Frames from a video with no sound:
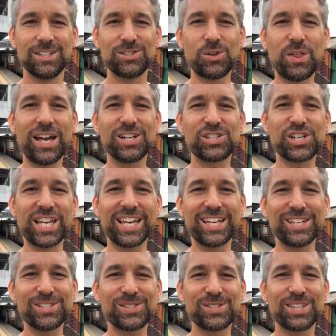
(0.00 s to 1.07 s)
So there she
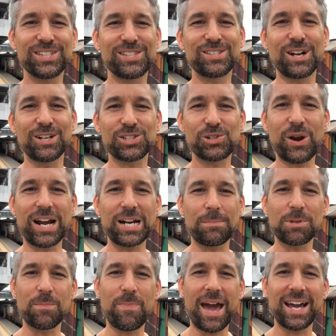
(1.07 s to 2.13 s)
is. This is our train
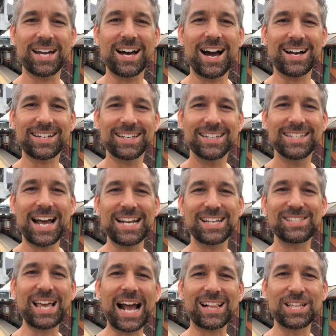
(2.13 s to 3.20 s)
up to Bangkok. Not
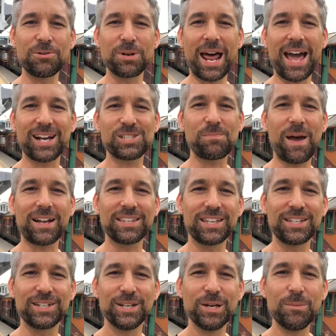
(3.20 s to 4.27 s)
exactly what I
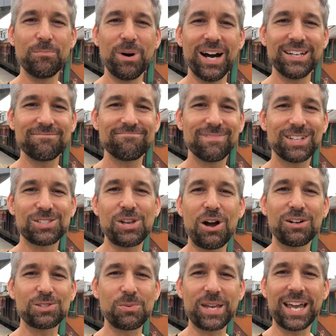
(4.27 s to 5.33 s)
expected, but as
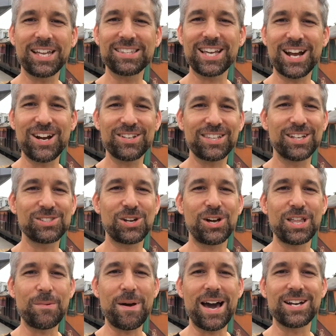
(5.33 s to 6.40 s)
long as we get there, that's all
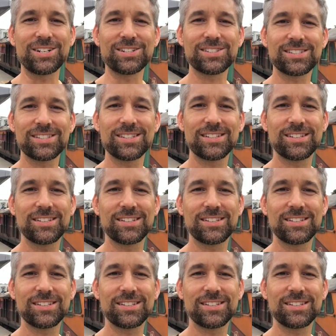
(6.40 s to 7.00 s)
that matters.